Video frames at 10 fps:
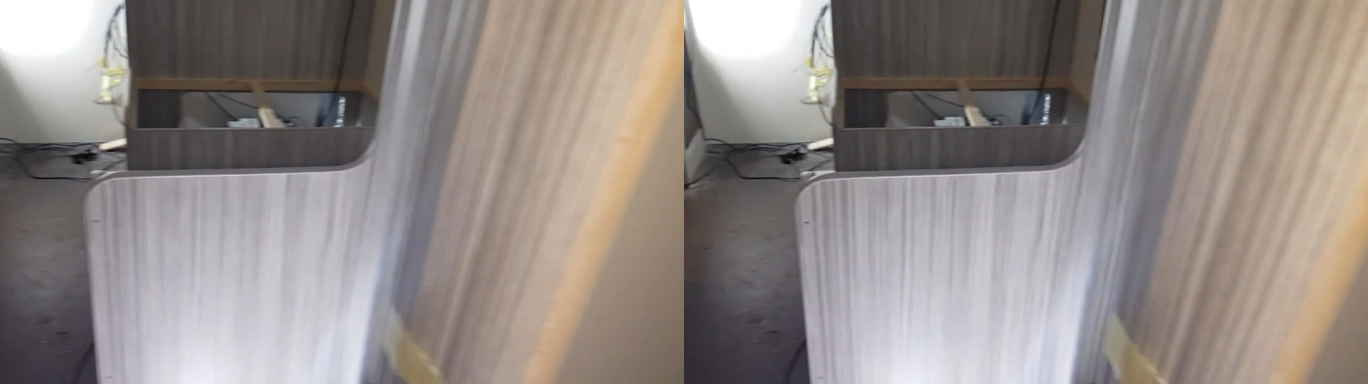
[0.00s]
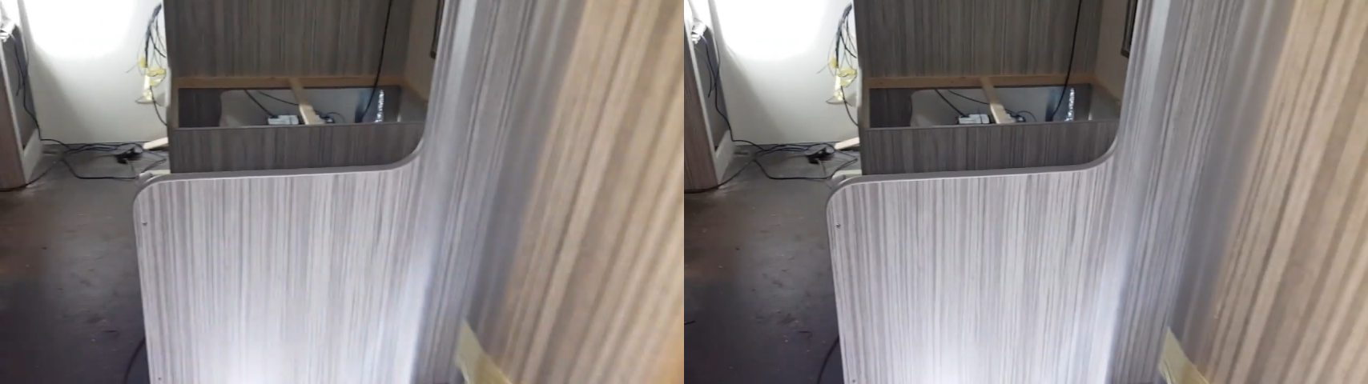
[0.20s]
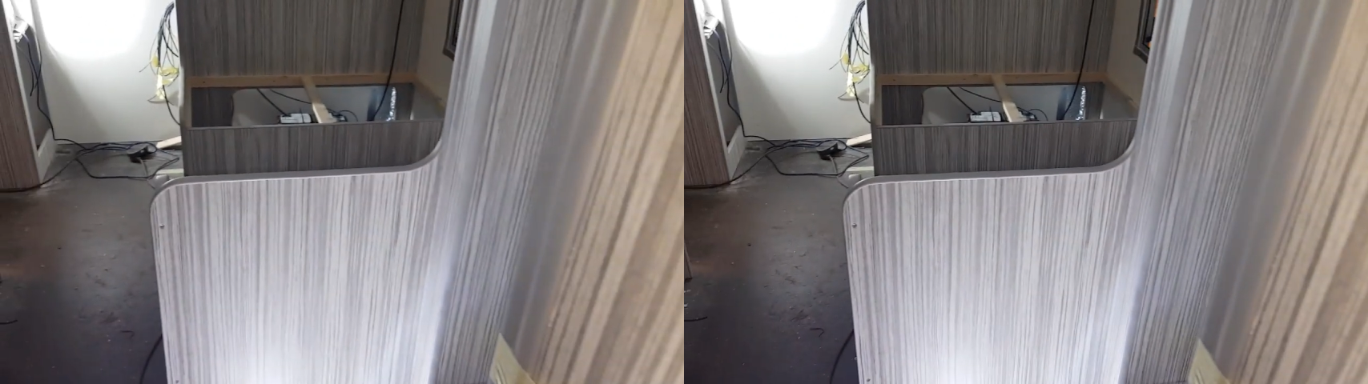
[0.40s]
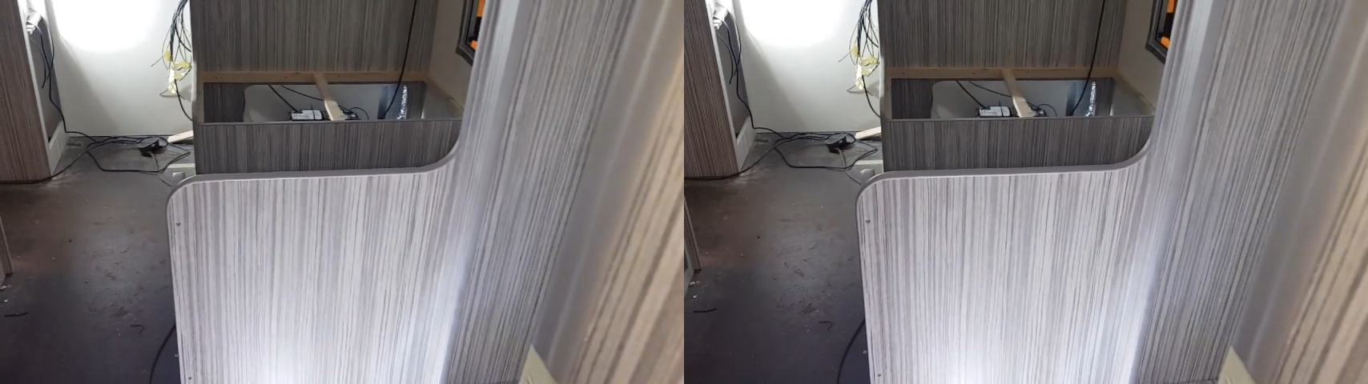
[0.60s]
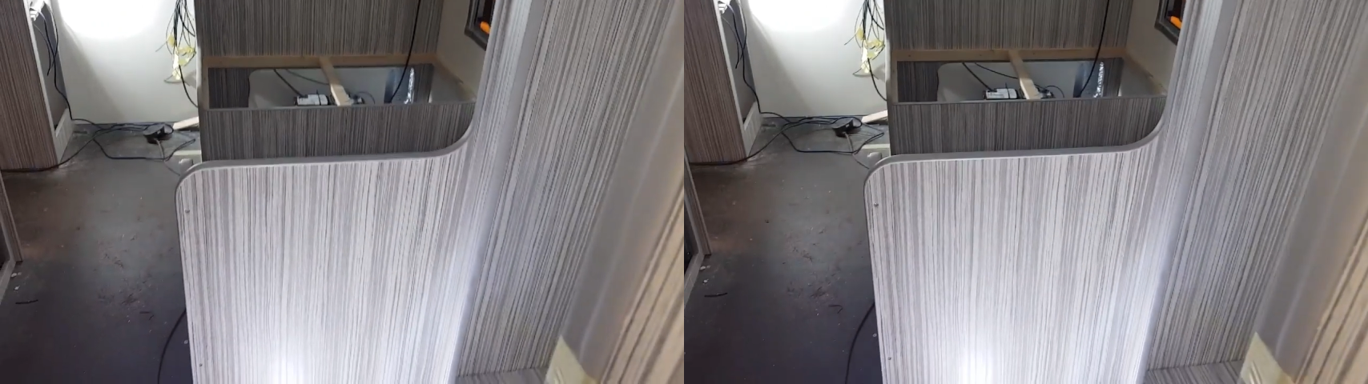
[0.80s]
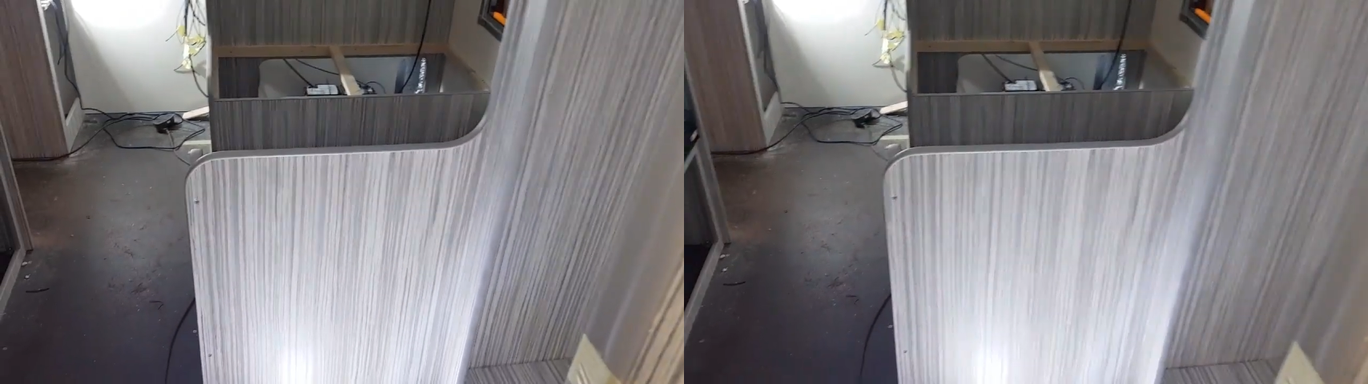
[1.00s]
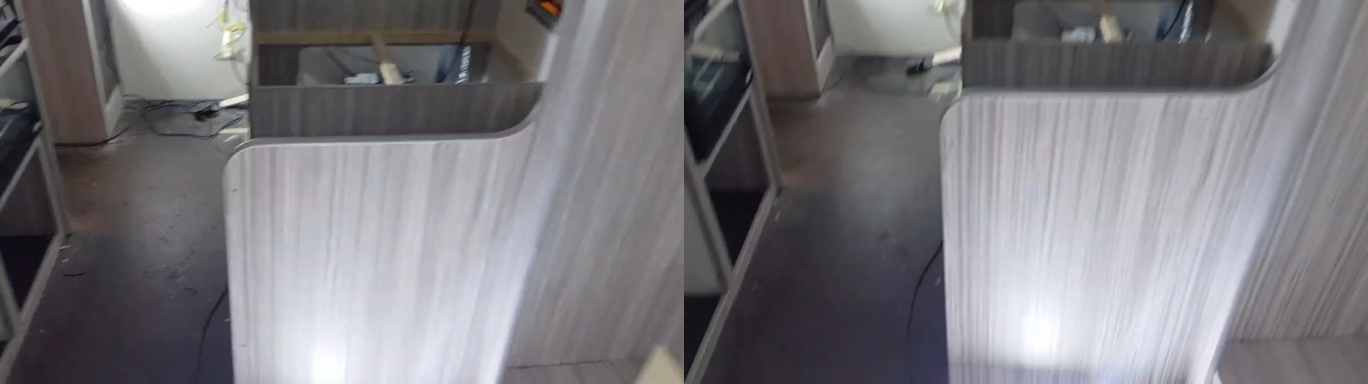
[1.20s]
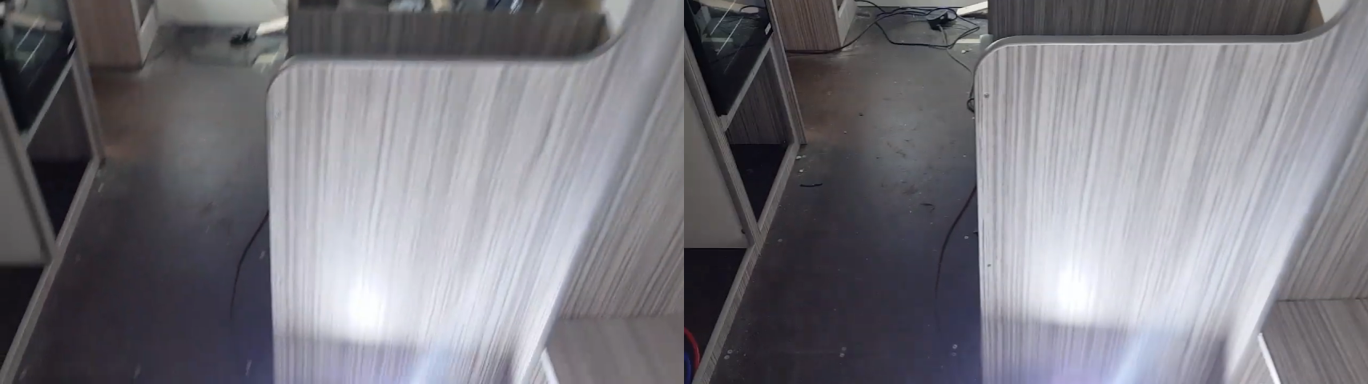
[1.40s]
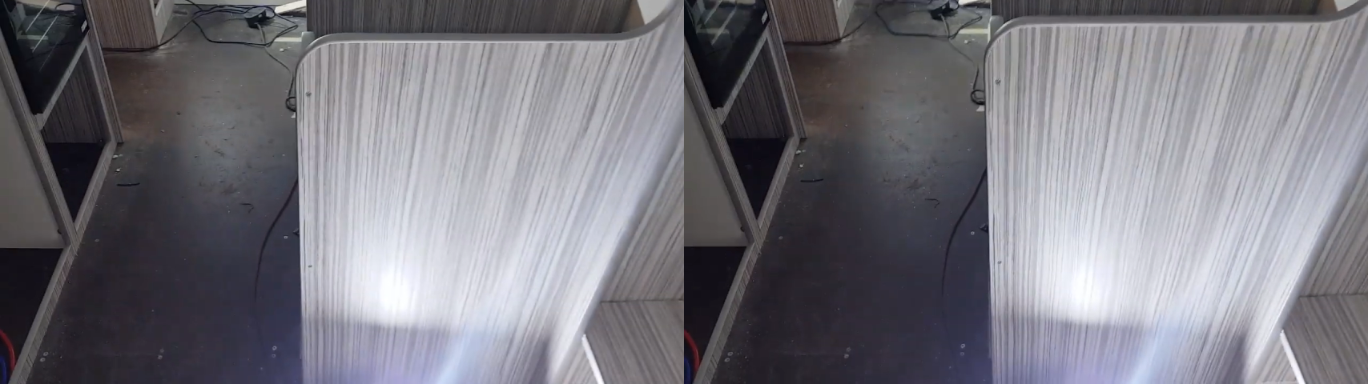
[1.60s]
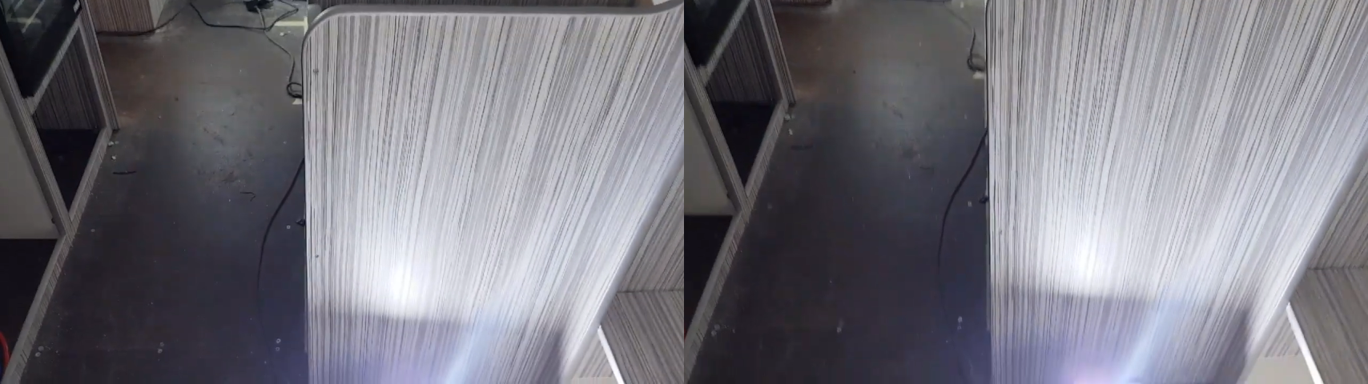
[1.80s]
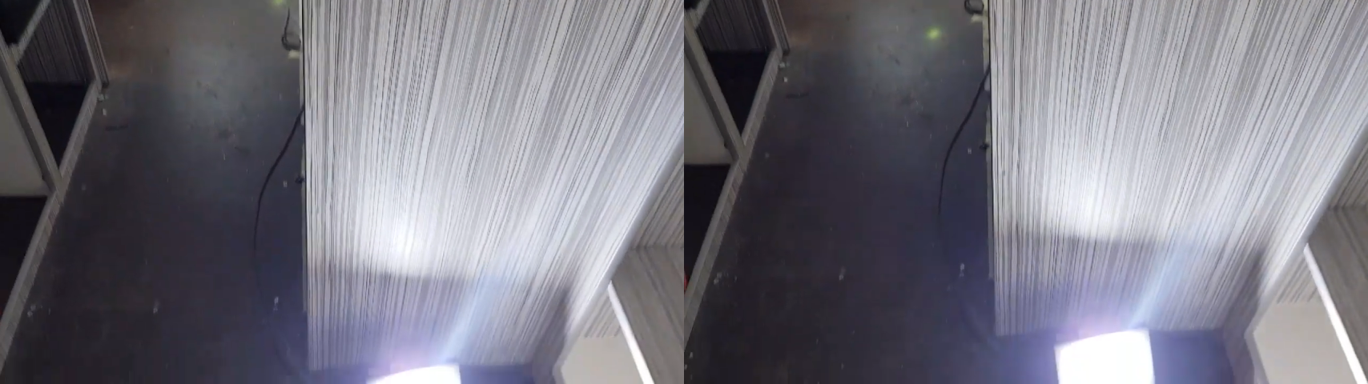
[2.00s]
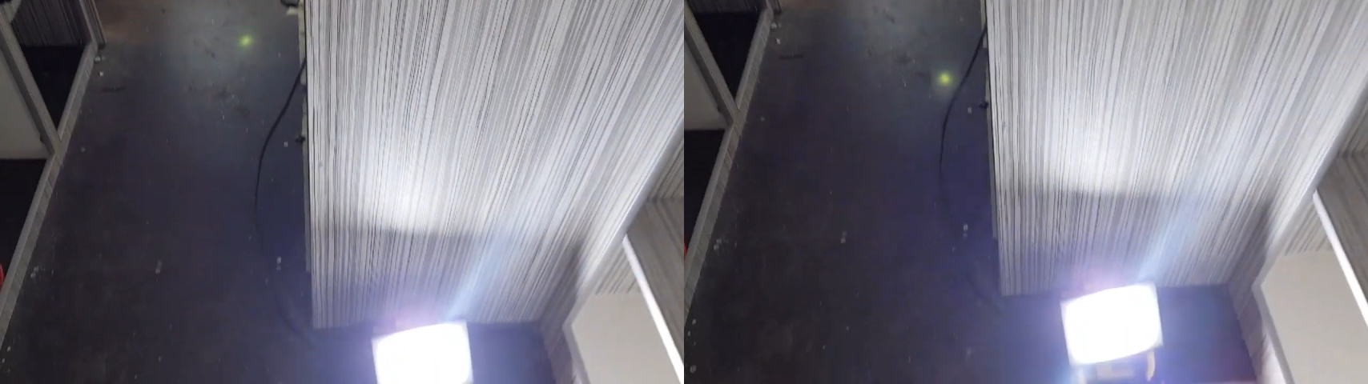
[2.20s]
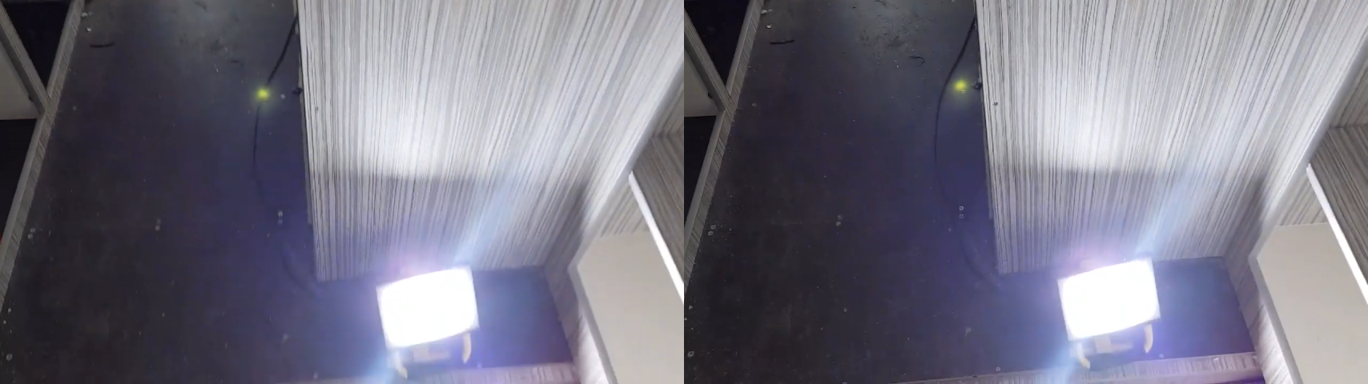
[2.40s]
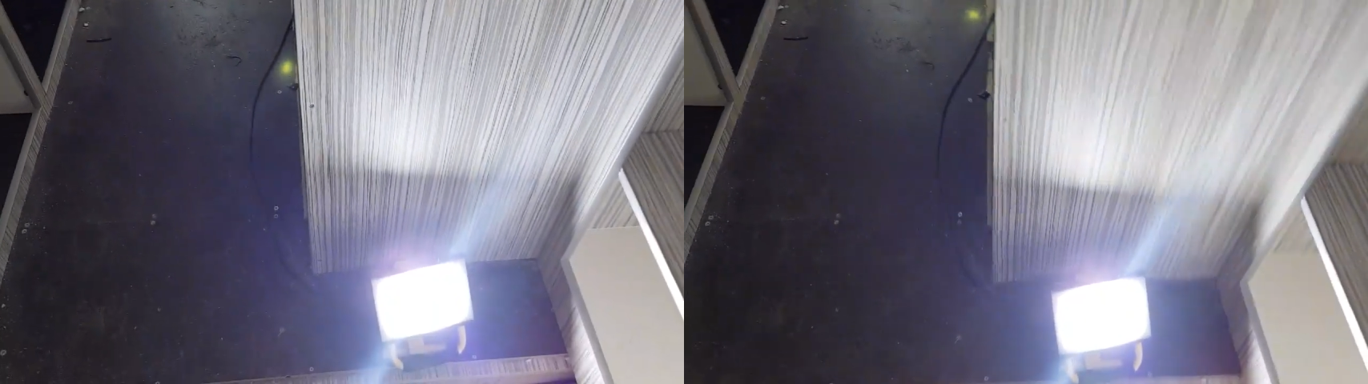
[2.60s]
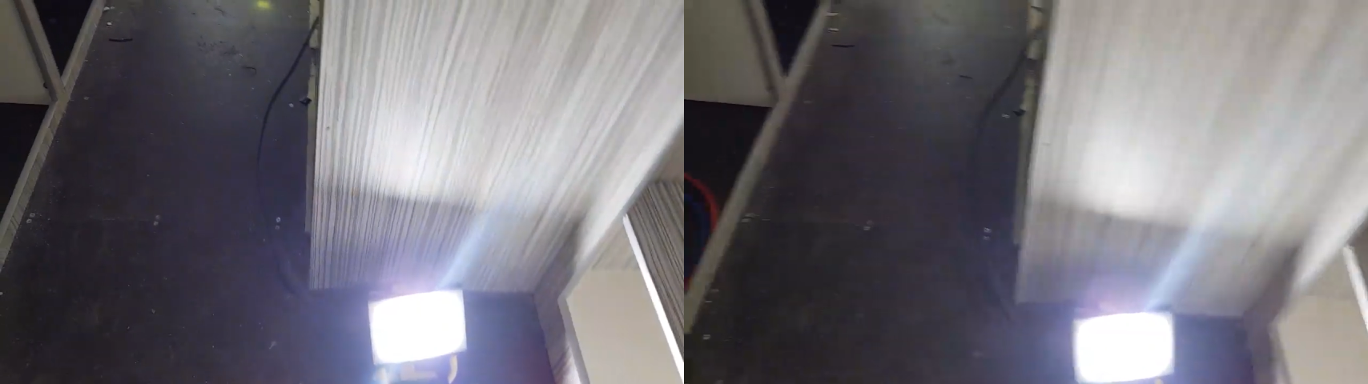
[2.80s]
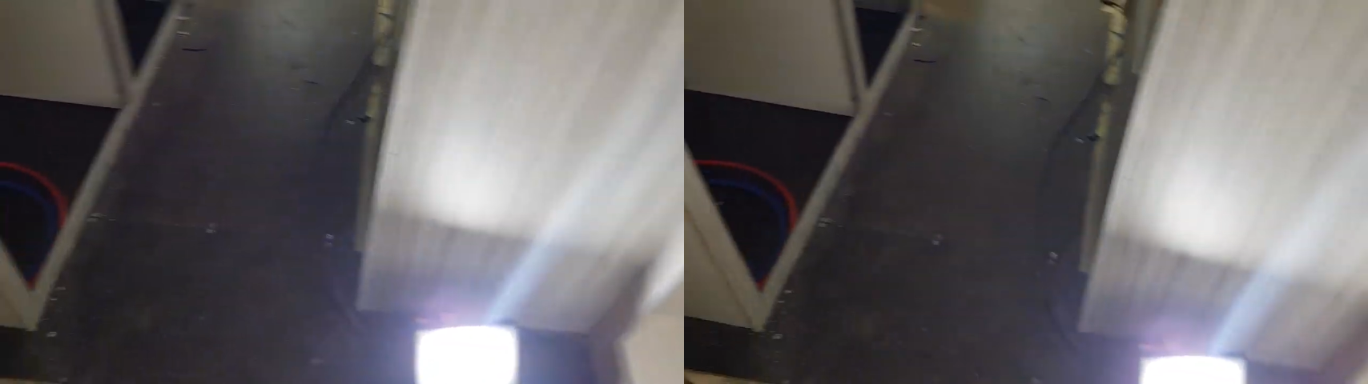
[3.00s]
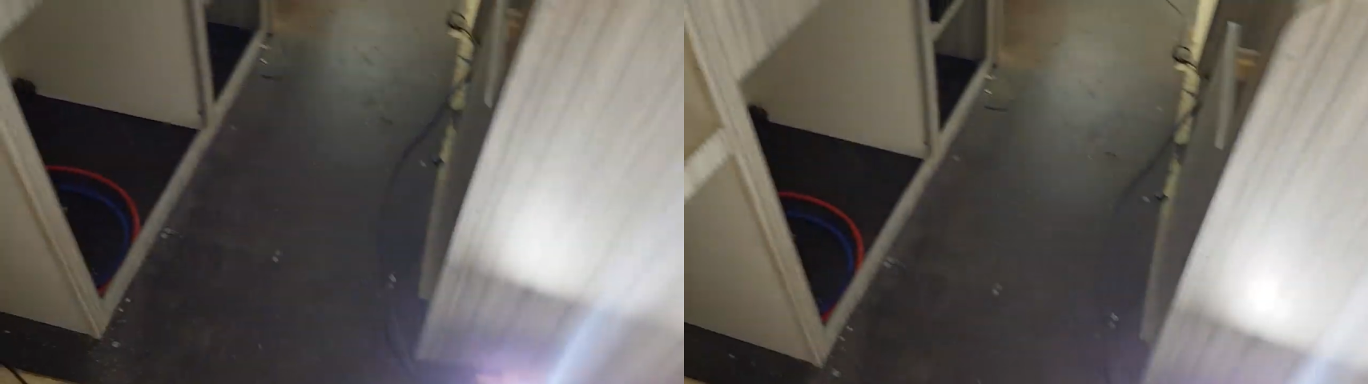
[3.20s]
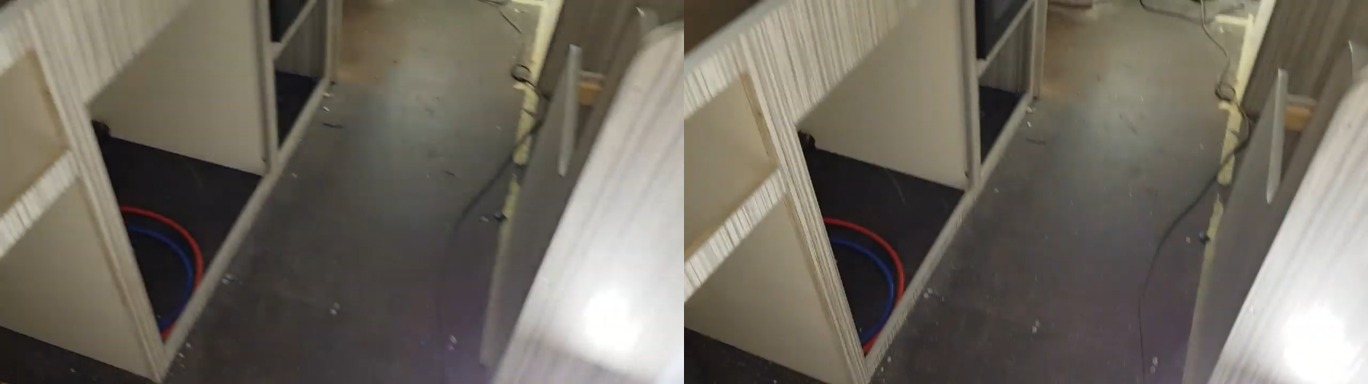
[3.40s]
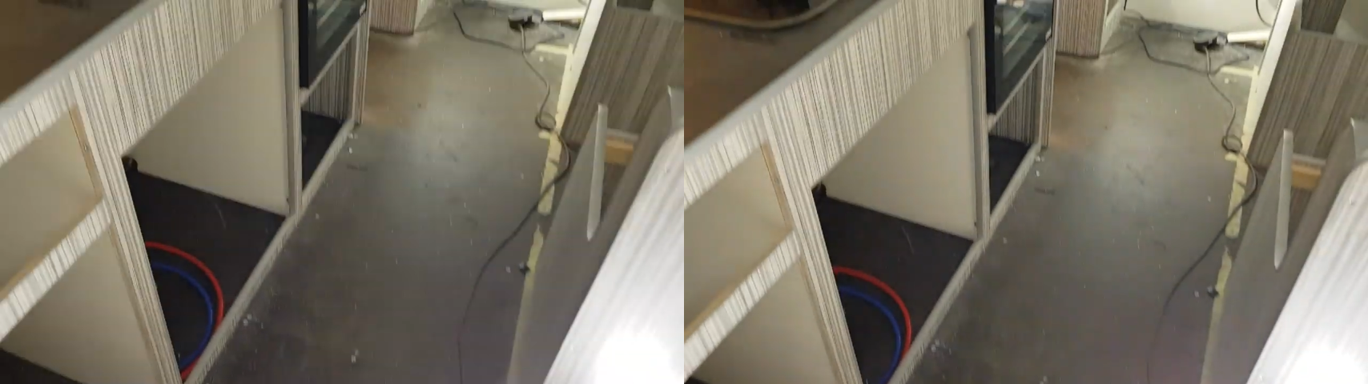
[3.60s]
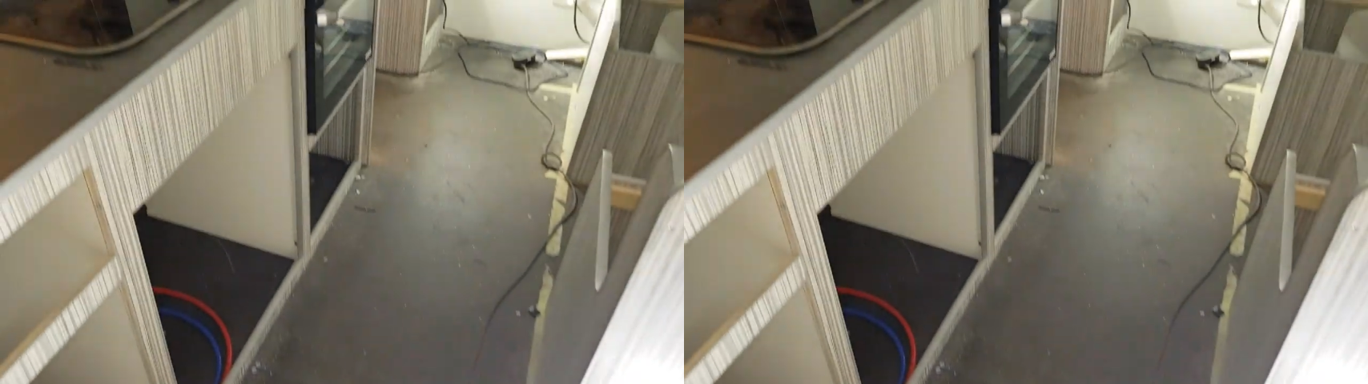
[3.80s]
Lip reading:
No face is visible, so there are no lips to read.